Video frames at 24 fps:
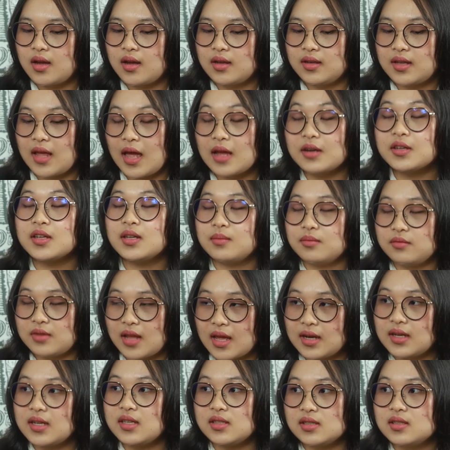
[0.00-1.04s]

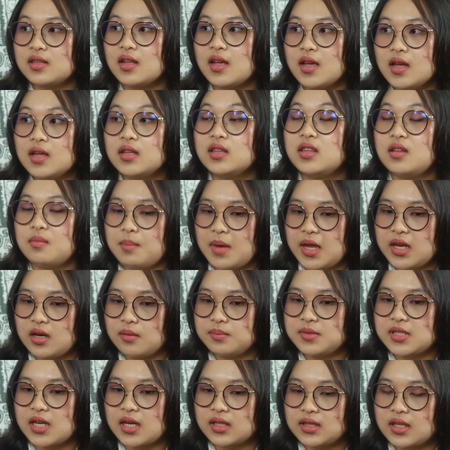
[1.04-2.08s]
that is the main
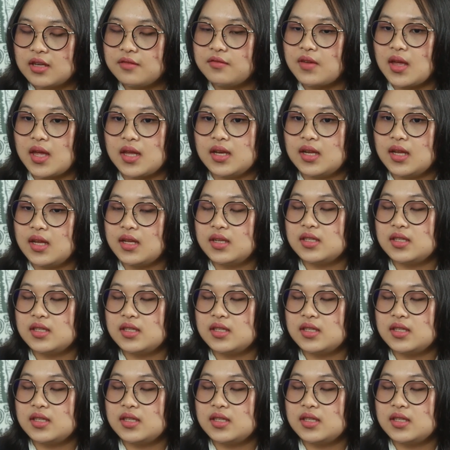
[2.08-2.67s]
objective, and